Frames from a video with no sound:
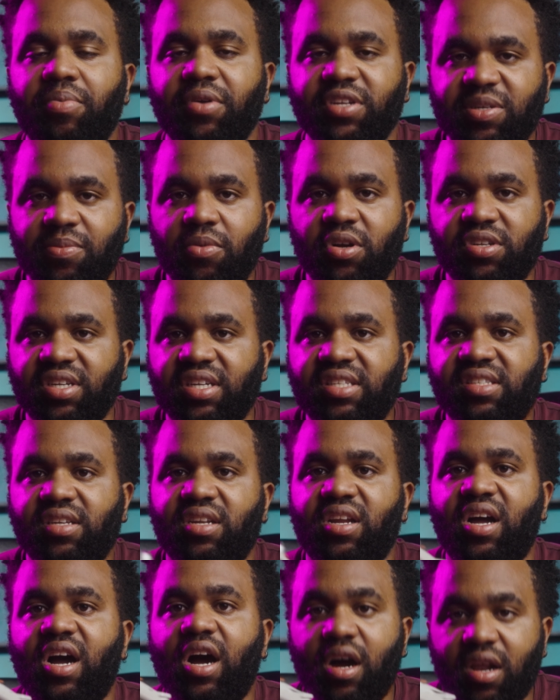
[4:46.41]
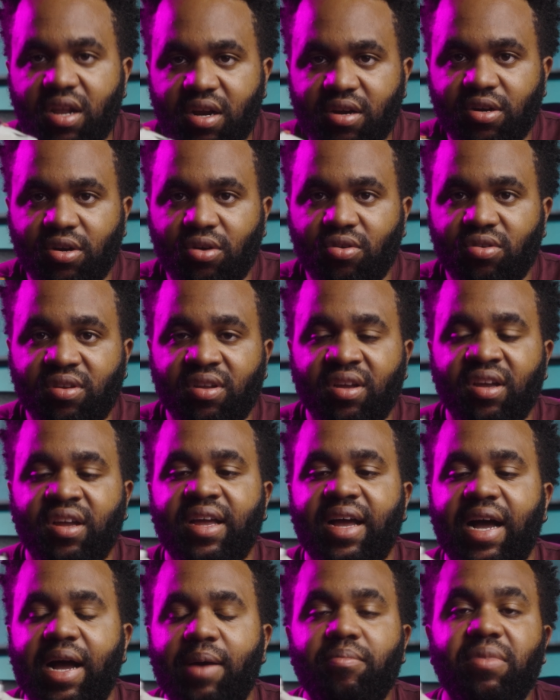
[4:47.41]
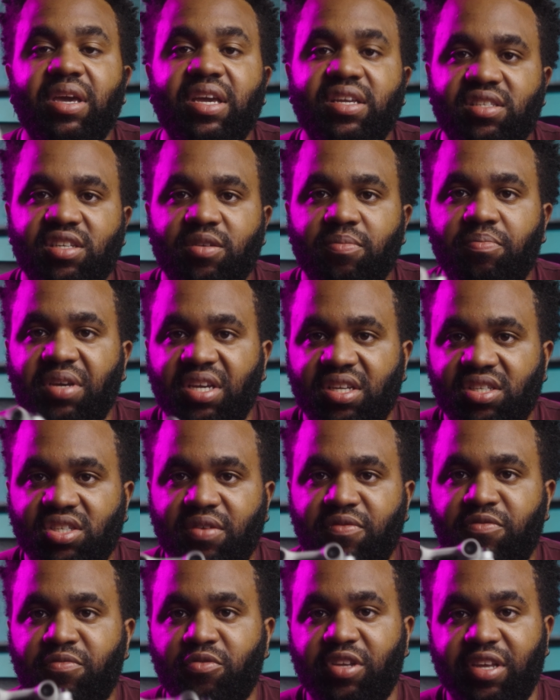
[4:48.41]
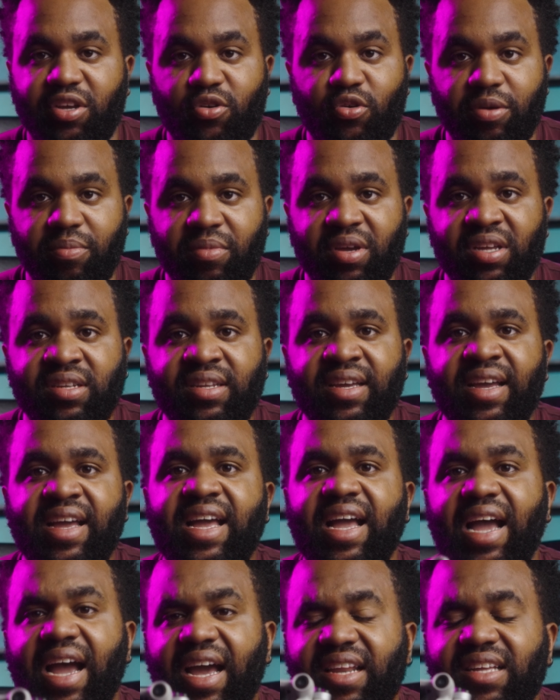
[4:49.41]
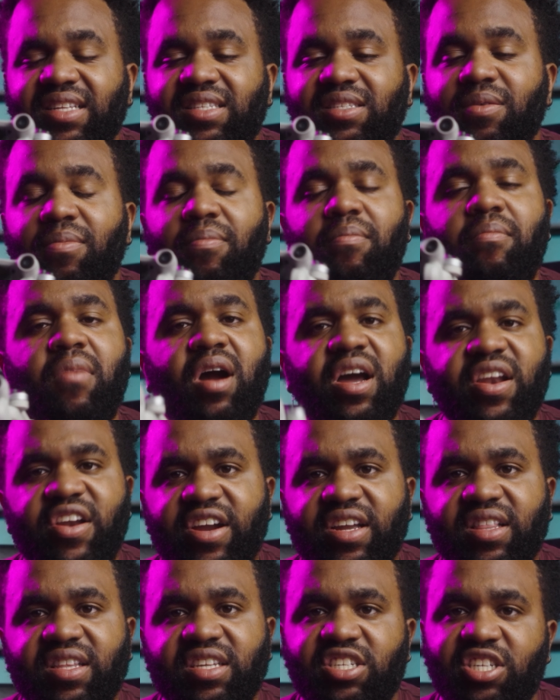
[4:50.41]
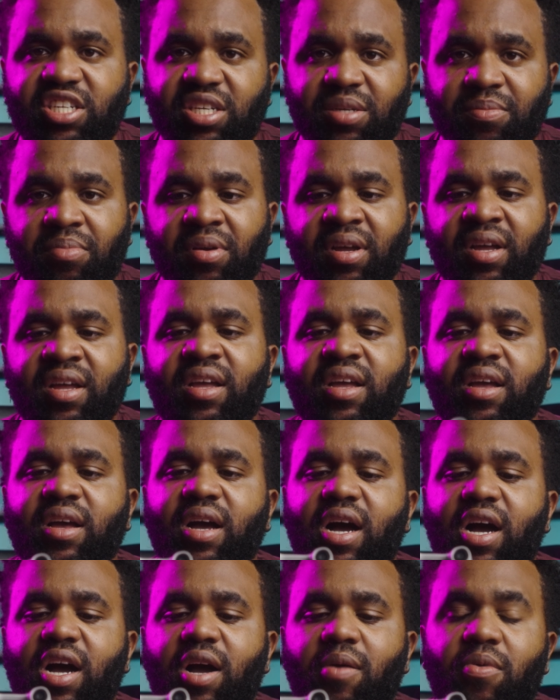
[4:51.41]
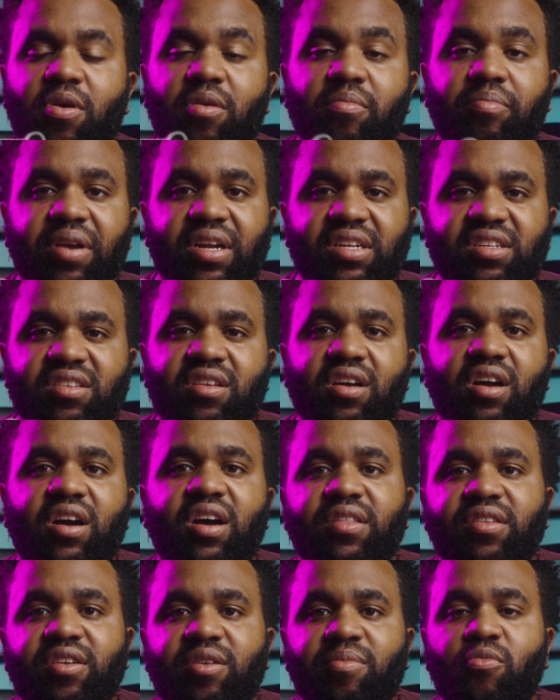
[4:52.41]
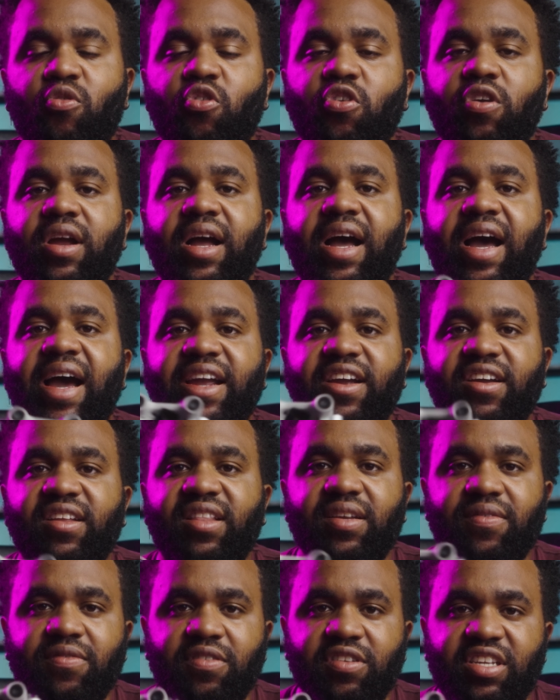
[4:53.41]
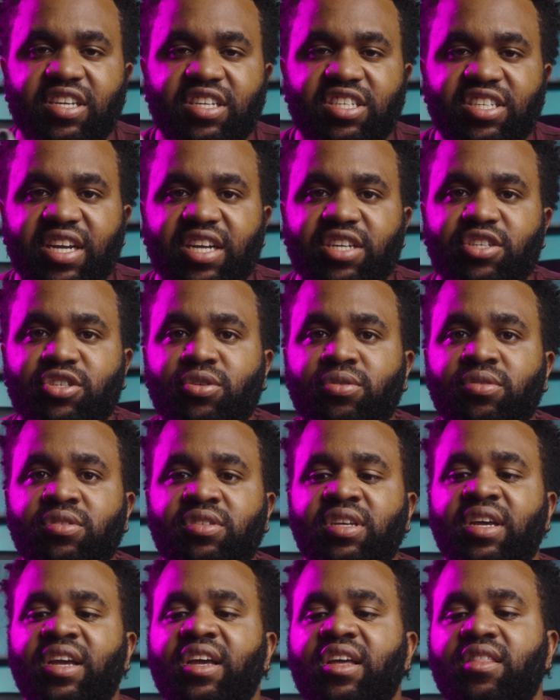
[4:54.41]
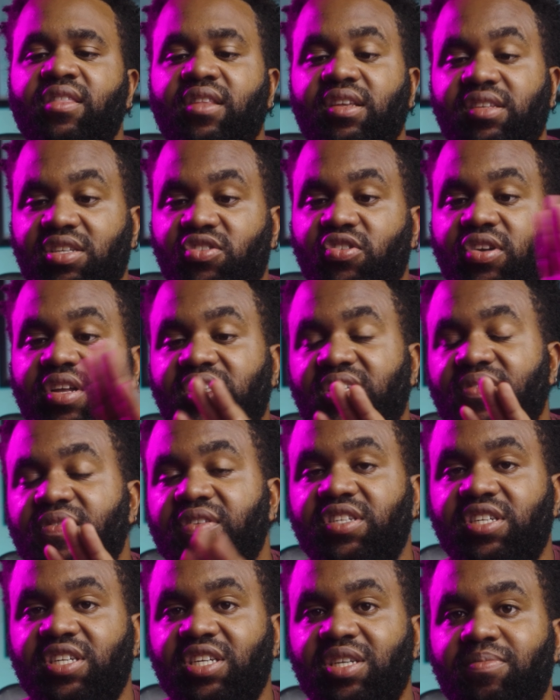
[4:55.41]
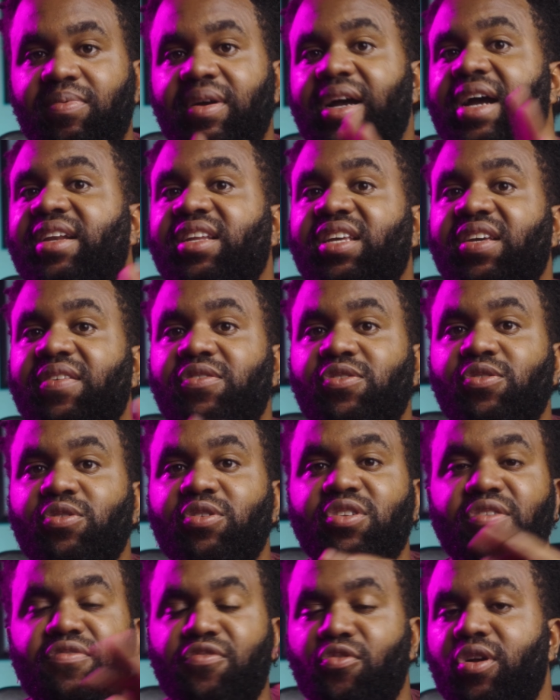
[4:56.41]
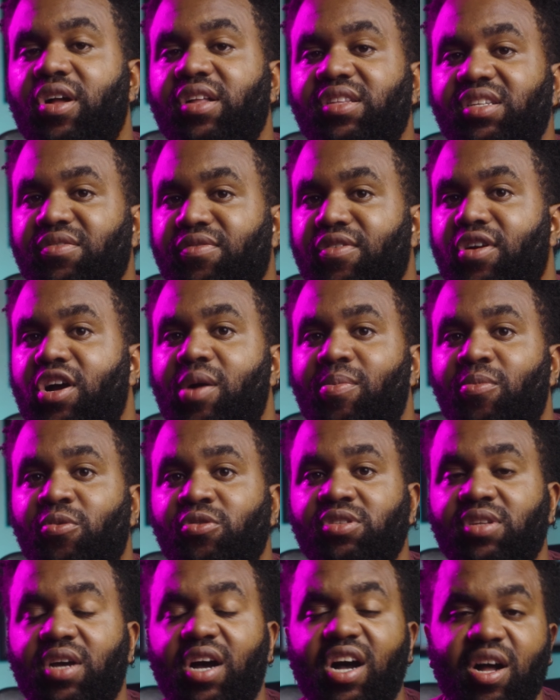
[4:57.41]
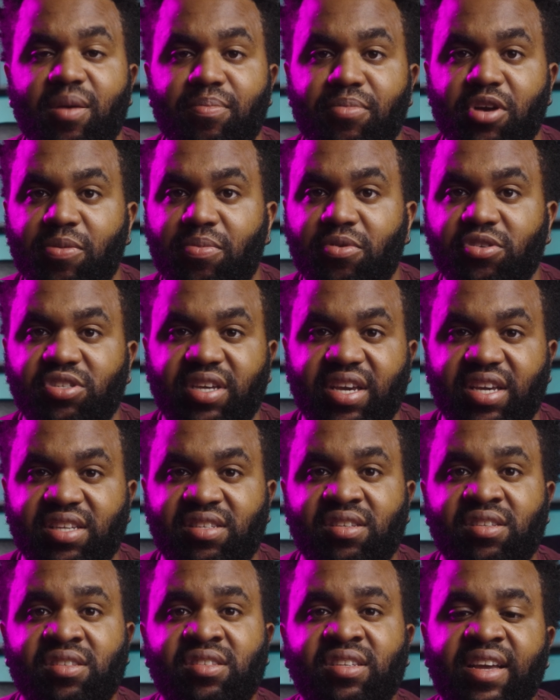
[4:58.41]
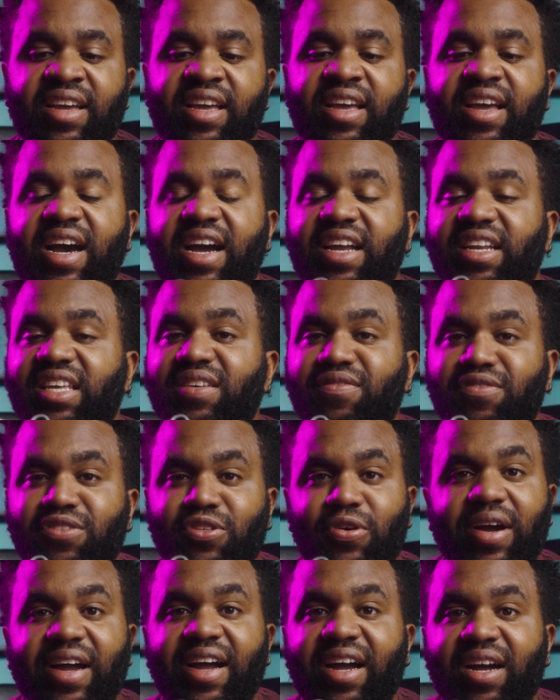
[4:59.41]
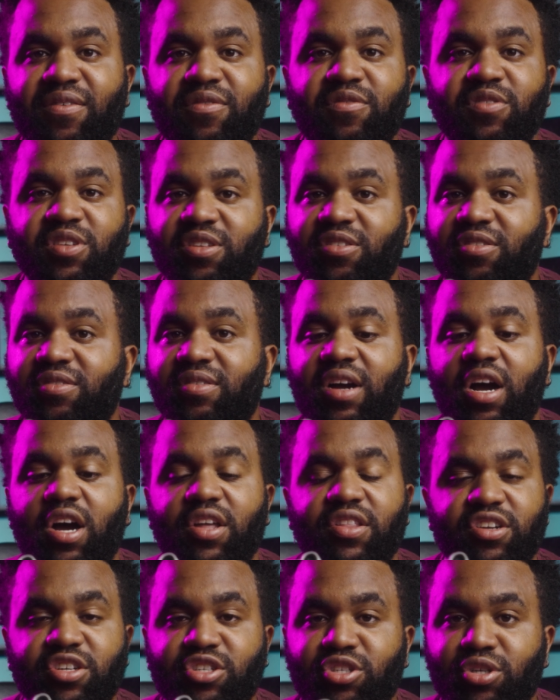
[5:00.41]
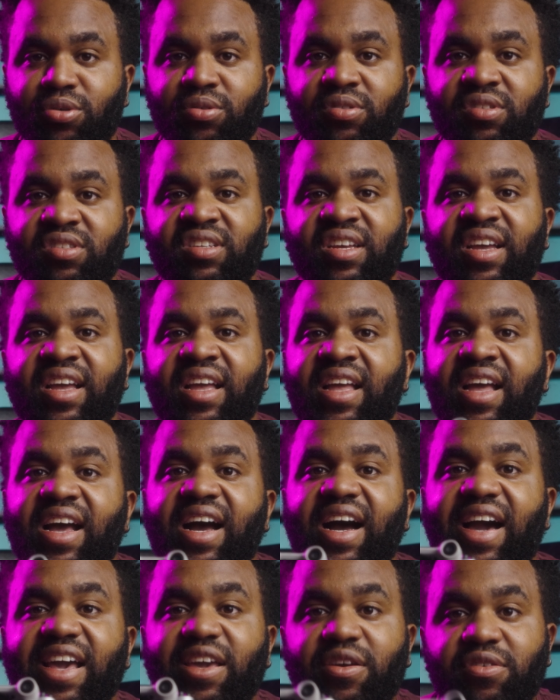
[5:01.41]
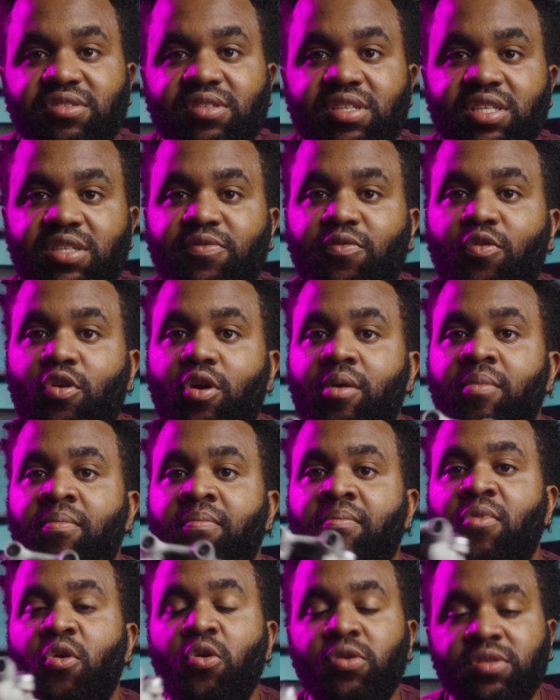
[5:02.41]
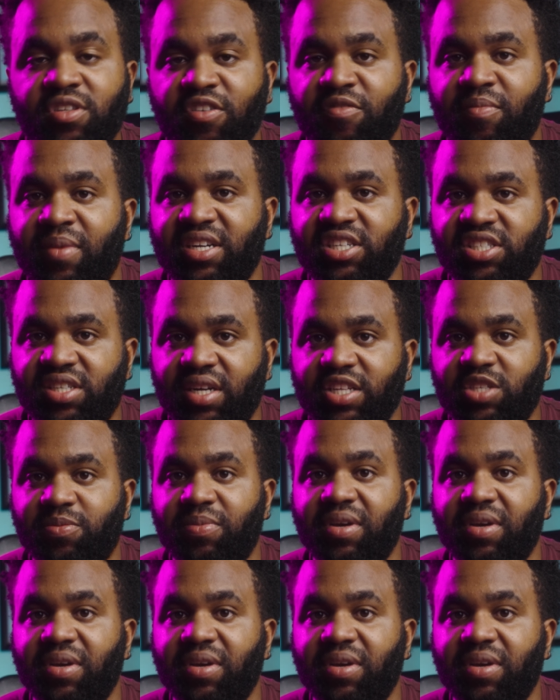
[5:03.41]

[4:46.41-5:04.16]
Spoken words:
Pretty much it's an all-around amazing piece of equipment, and it's moderately cheap. Compared to the other more higher level DJI drones, this is relatively cheap and gives you enough quality for almost all purpose cases. And even though I have, other drones, I use this for most of my shots